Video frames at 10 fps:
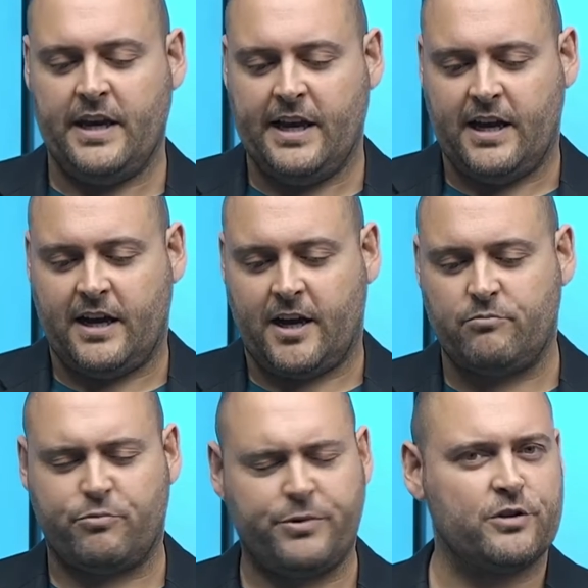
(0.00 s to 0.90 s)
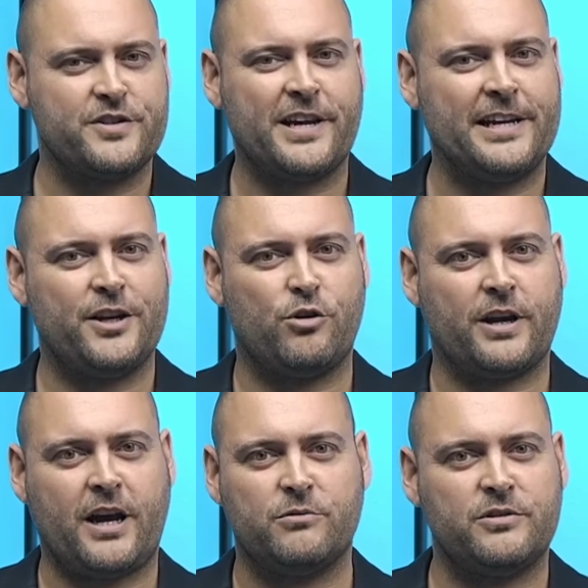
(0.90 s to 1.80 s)
Reconciling your
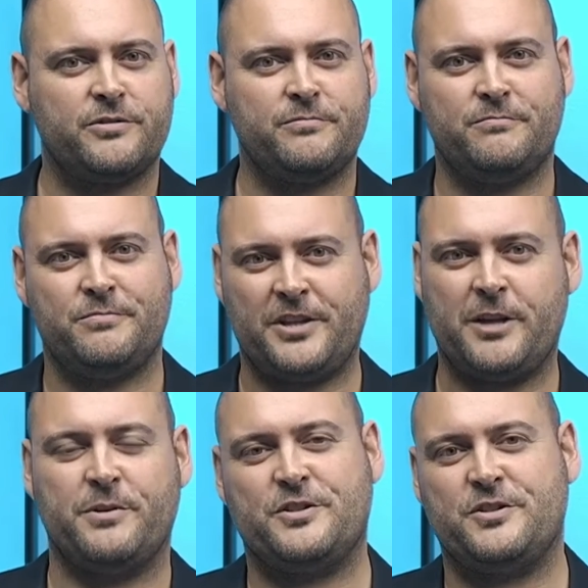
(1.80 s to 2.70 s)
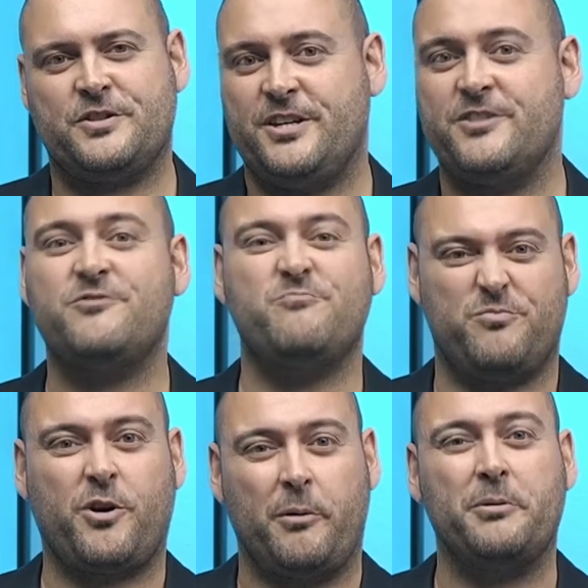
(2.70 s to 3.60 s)
account statements is
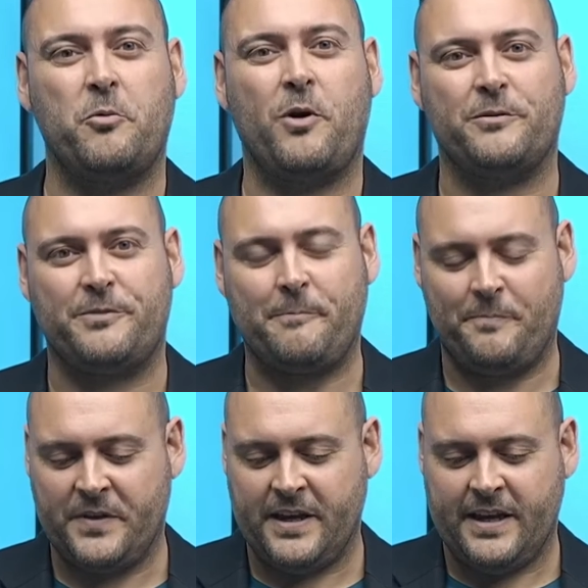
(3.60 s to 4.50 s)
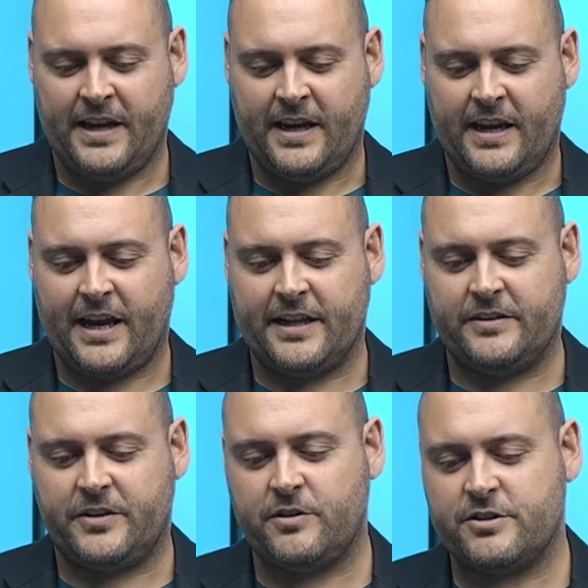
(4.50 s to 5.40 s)
probably one of them.
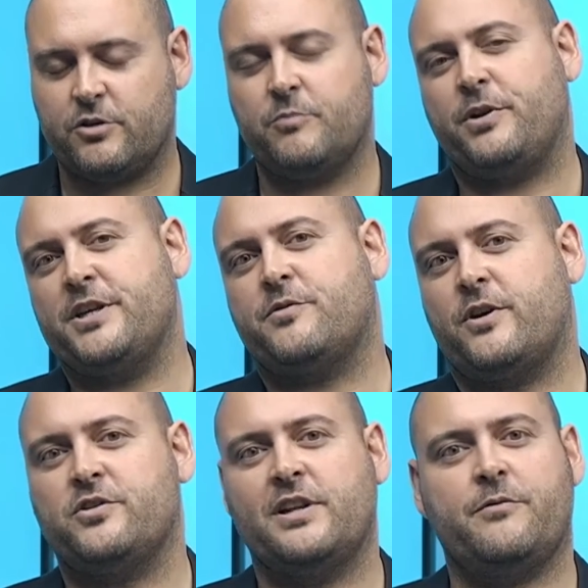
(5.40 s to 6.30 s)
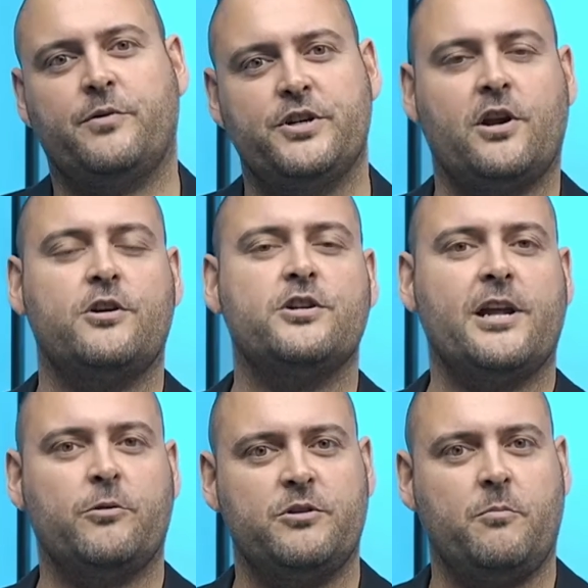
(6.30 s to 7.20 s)
And here's a good place for us to leverage large
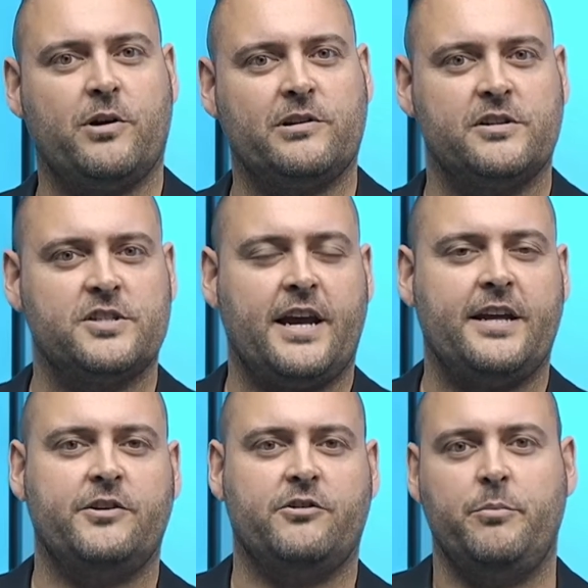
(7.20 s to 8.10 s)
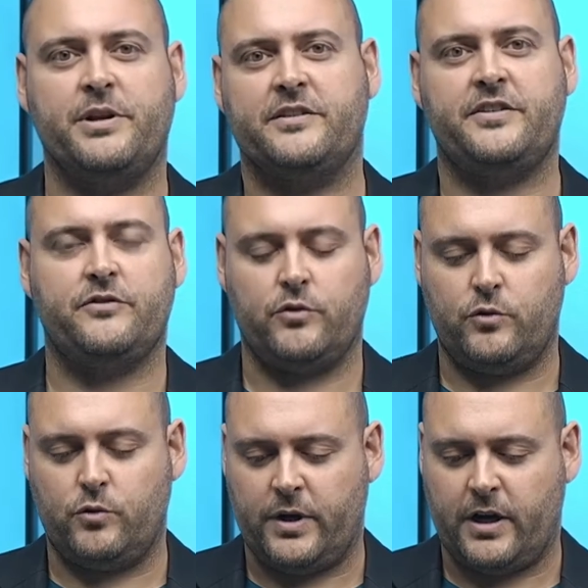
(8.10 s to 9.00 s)
language models and their ability
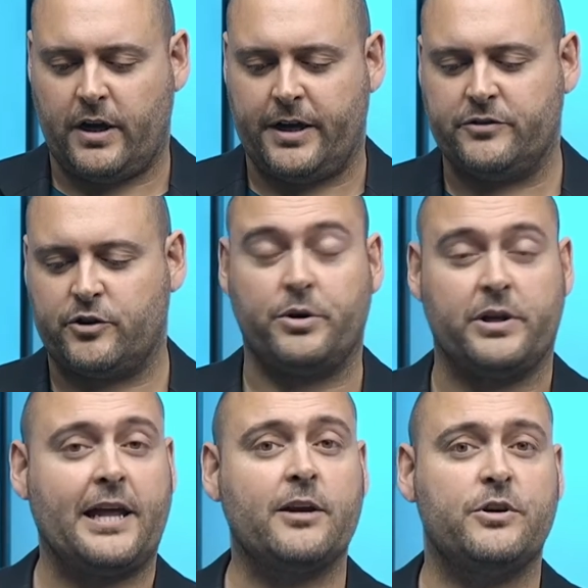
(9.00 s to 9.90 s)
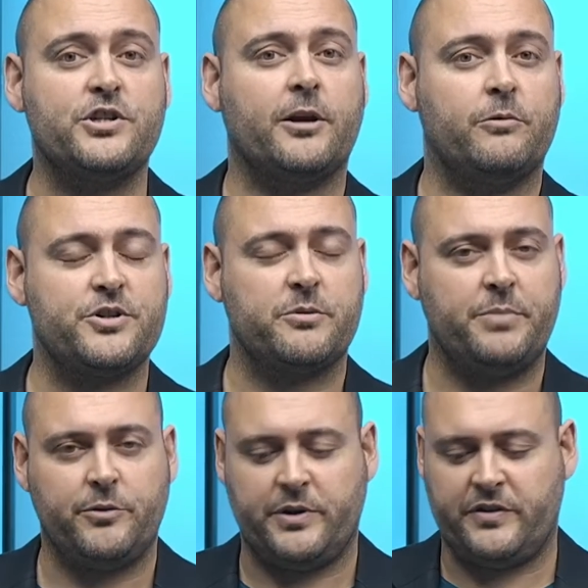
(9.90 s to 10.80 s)
to interpret language
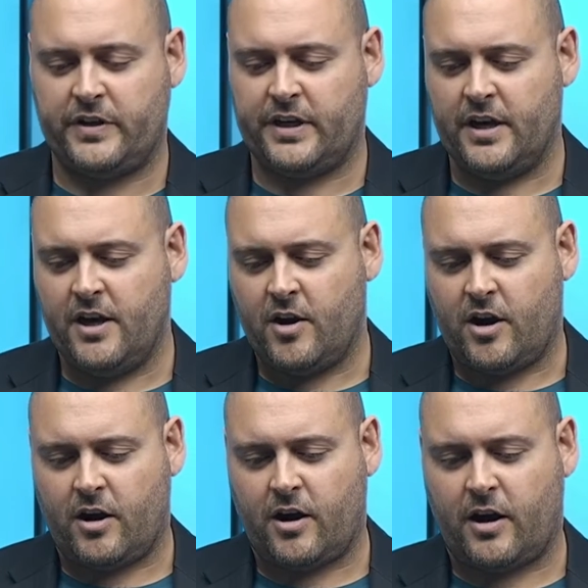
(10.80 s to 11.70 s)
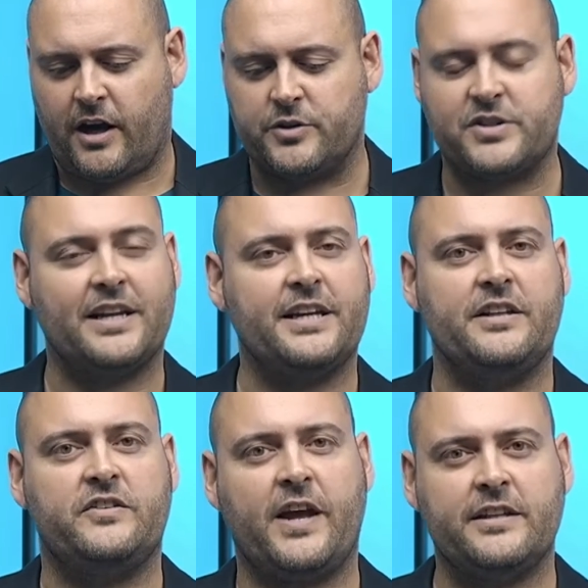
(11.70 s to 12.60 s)
ambiguity, understand
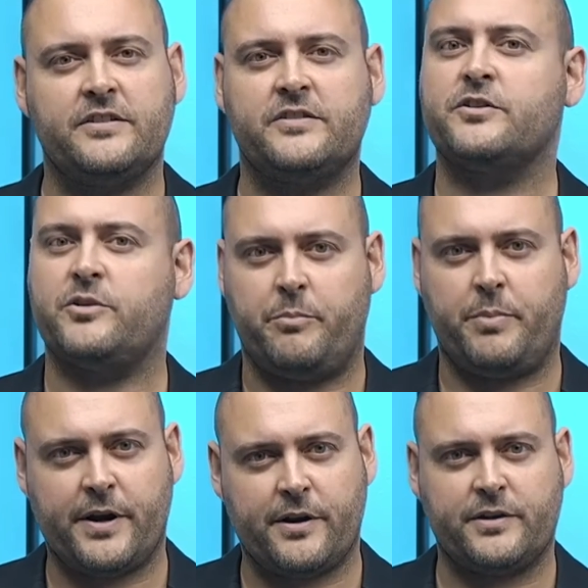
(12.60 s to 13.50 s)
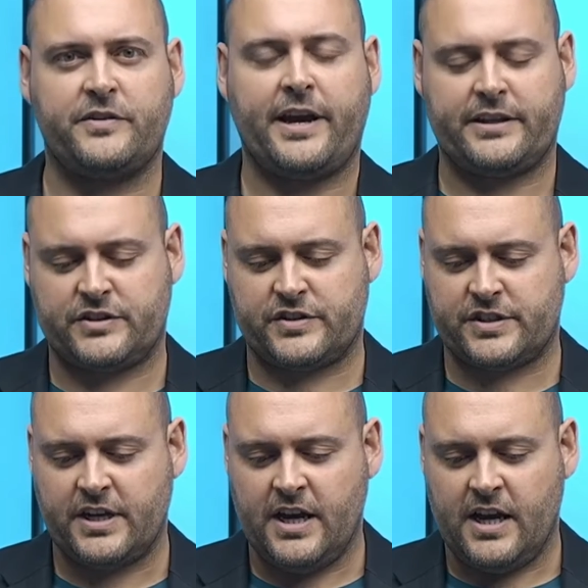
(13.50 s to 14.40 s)
intent, compare
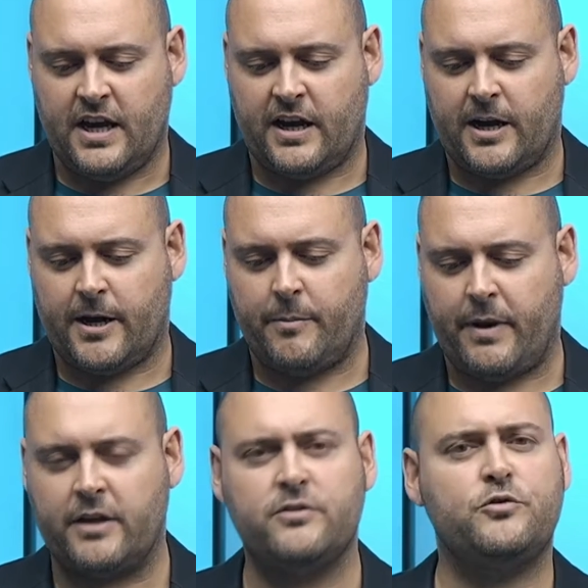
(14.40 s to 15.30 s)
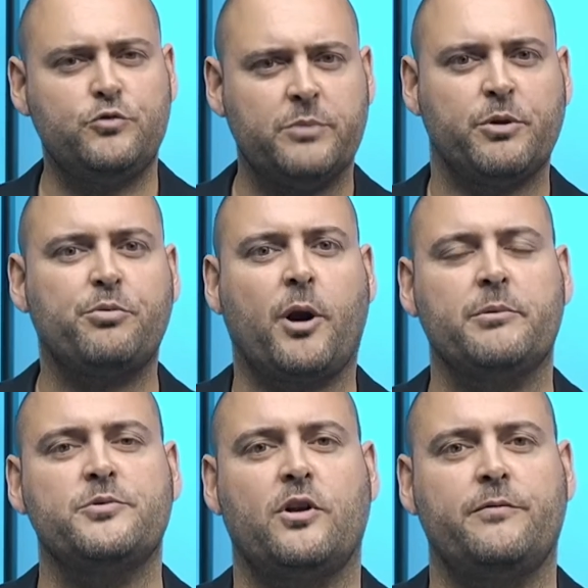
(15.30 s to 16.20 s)
texts, and do simple
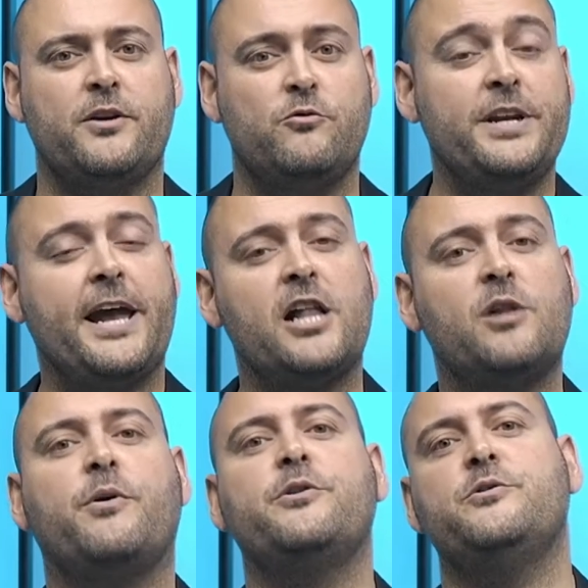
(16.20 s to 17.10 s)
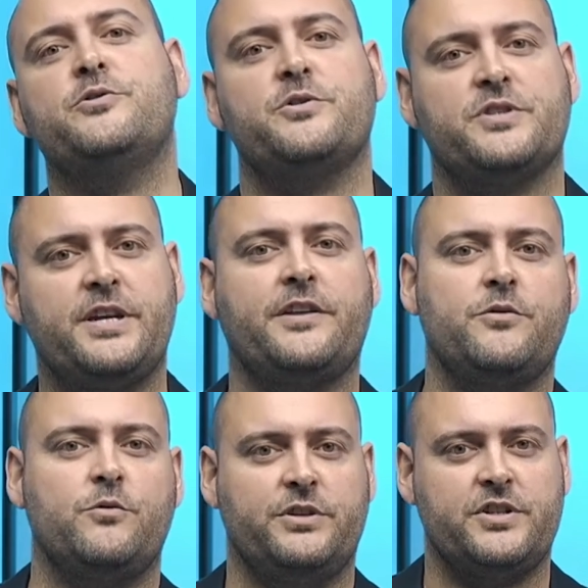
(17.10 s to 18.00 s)
problem solving, and really help our users get
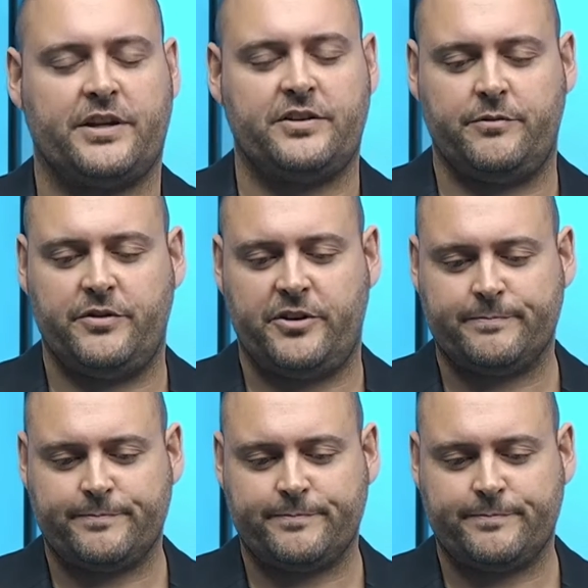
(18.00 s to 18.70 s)
through this activity.